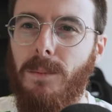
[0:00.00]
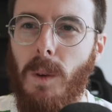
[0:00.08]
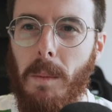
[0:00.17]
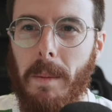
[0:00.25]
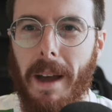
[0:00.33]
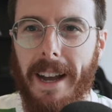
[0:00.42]

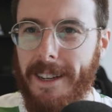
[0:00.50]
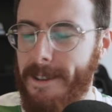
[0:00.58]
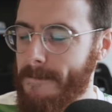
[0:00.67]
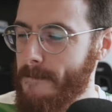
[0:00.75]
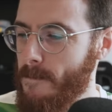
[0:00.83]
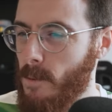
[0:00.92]
We'll be
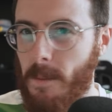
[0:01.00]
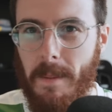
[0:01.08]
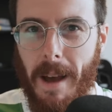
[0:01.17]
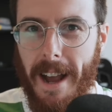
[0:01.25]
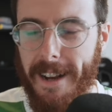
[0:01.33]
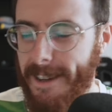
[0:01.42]
back.
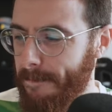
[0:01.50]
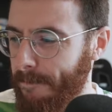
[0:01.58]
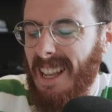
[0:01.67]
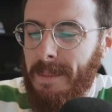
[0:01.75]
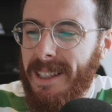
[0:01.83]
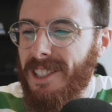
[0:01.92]

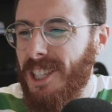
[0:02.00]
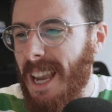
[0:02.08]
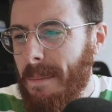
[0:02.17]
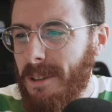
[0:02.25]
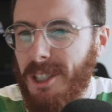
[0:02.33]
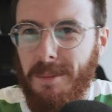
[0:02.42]
I mean, the
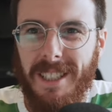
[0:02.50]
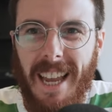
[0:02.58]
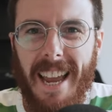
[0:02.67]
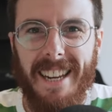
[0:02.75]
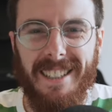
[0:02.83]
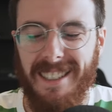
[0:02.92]
championship
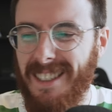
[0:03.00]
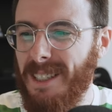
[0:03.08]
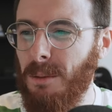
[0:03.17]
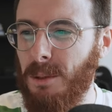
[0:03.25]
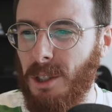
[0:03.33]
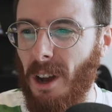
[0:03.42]
standings are
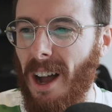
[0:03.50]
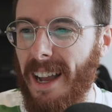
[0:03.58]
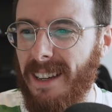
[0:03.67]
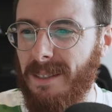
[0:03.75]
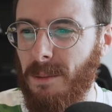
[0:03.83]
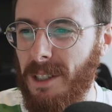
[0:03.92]
still
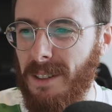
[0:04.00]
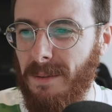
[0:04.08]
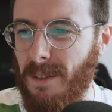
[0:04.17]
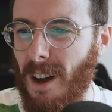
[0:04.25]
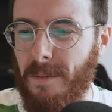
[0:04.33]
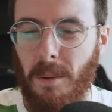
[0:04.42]
tight. What is it,
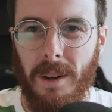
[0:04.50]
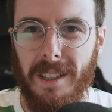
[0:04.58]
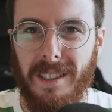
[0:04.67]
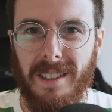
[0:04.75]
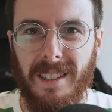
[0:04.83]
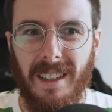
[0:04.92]
5
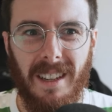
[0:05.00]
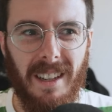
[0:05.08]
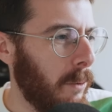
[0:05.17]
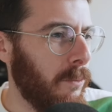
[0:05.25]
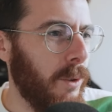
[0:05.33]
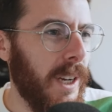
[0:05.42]
points?
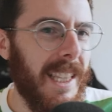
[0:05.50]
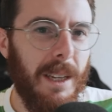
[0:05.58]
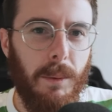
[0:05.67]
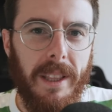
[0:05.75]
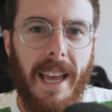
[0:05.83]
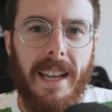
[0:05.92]
But
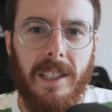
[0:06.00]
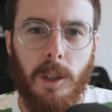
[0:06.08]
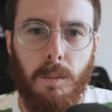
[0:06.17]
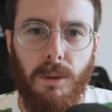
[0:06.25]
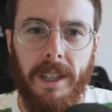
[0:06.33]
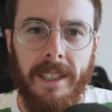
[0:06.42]
really, without
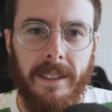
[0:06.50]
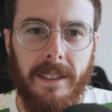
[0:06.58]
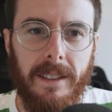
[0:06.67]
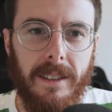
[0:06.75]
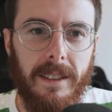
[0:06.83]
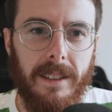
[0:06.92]

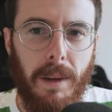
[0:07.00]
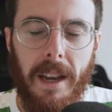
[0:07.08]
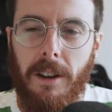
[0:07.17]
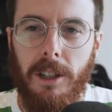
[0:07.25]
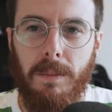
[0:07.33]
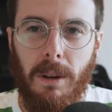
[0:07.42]
sprints,
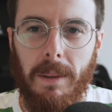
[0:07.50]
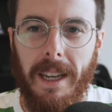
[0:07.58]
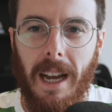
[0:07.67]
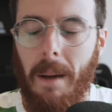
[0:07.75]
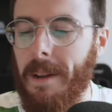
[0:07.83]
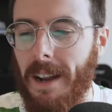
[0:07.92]
Pecco's
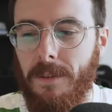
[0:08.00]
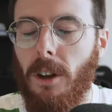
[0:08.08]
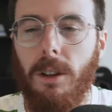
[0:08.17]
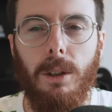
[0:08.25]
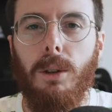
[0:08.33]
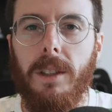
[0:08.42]
probably out. I mean, I've
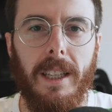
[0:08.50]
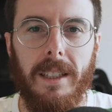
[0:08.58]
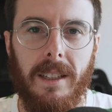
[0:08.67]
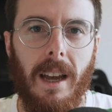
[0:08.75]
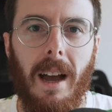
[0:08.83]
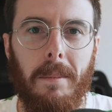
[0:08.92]
not looked
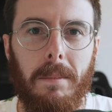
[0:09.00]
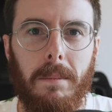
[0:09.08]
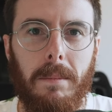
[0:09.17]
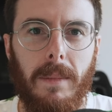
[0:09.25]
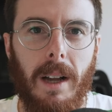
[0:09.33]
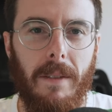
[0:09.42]
this up.
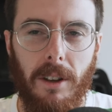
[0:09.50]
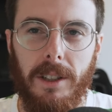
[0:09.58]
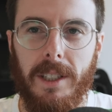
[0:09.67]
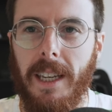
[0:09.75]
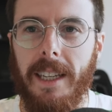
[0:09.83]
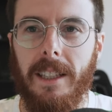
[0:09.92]
I've
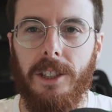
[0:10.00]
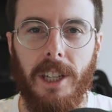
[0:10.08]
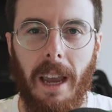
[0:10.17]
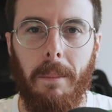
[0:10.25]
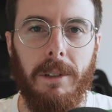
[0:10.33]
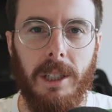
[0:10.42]
not seen the
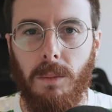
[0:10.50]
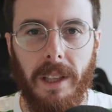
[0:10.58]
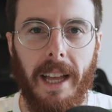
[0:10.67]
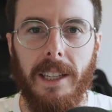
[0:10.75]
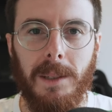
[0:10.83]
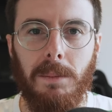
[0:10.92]
championship
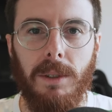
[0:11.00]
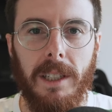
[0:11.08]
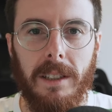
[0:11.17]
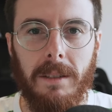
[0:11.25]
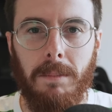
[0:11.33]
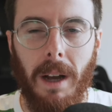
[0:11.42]
without
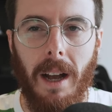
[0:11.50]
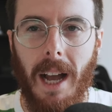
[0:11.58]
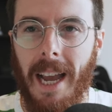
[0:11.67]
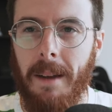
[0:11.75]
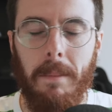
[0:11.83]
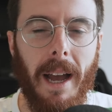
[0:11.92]
sprints, but
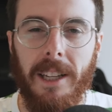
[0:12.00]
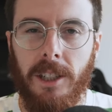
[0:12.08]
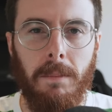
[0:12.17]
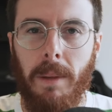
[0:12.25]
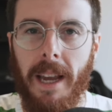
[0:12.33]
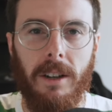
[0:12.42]
I
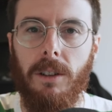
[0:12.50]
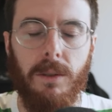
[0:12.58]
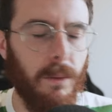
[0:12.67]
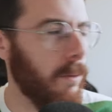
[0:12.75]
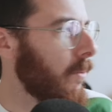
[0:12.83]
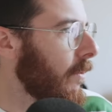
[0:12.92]
imagine Pecco's